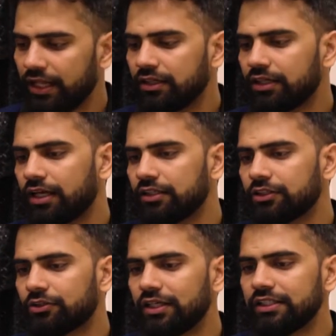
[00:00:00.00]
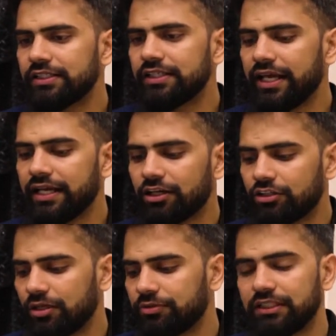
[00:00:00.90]
Then the other college like
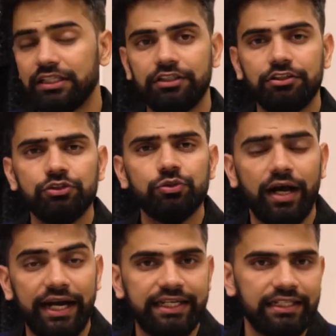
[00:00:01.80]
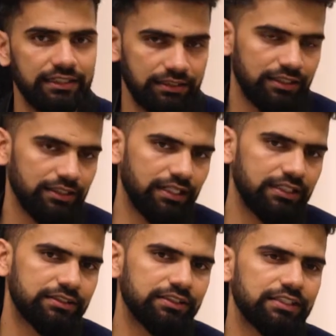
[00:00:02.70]
Karnavati, UID.
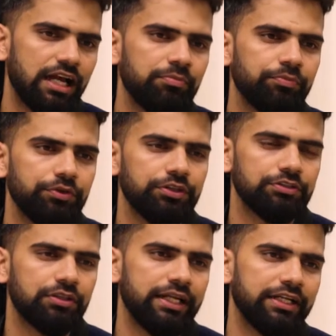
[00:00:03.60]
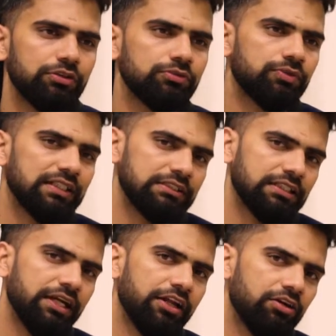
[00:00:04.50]
That's exam is on, like, you know,
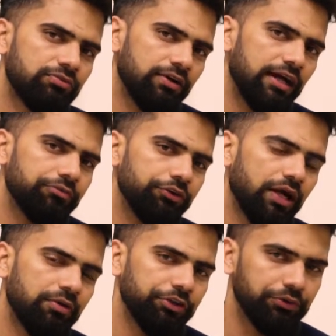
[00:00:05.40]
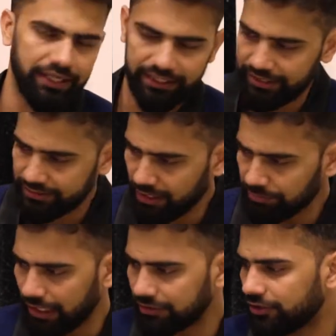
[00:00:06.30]
first Sunday of Feb you have a UID
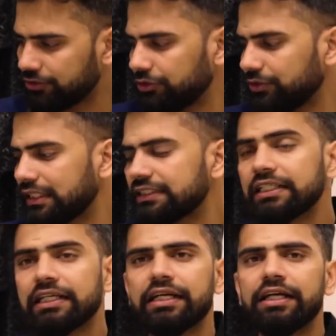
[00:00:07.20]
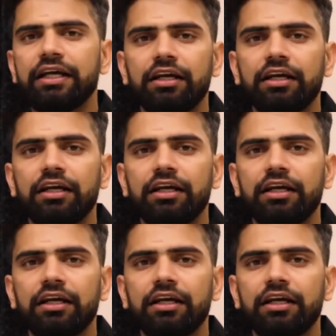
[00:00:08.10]
exam. That's also you can check.